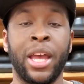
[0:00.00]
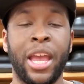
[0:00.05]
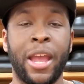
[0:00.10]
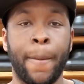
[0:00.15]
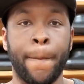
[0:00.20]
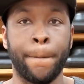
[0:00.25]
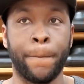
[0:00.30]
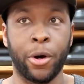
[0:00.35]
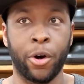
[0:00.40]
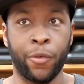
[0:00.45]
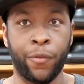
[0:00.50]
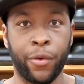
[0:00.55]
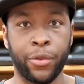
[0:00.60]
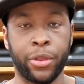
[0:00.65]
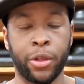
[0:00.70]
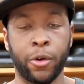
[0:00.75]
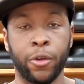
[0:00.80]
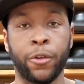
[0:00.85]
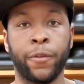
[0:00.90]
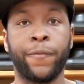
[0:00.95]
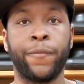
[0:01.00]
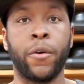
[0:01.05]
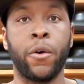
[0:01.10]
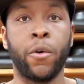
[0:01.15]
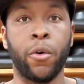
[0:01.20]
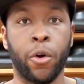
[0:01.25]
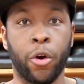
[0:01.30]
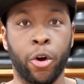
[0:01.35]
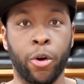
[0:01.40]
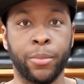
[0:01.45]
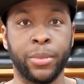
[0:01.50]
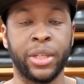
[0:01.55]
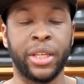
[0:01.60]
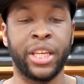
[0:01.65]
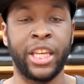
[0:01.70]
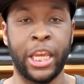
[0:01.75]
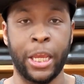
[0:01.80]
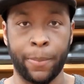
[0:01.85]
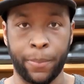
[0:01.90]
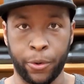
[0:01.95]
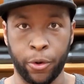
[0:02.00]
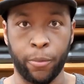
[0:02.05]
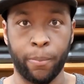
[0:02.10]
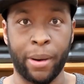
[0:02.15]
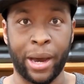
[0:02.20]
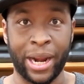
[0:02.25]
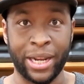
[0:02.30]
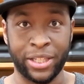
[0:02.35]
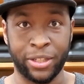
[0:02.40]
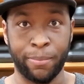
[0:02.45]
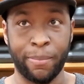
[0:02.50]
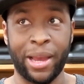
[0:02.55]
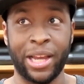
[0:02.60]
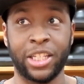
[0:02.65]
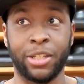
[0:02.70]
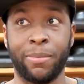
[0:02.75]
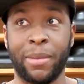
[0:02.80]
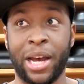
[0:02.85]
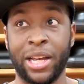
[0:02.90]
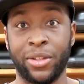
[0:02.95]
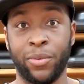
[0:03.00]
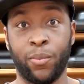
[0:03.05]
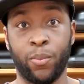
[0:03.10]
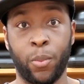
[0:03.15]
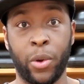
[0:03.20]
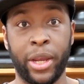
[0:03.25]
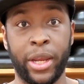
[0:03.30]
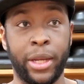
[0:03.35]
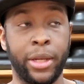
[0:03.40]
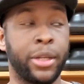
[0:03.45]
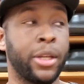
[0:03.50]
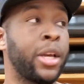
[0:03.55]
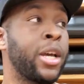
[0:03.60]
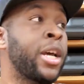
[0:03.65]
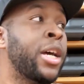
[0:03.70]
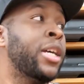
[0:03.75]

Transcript: And both of those forms keep your body to maximizing weight.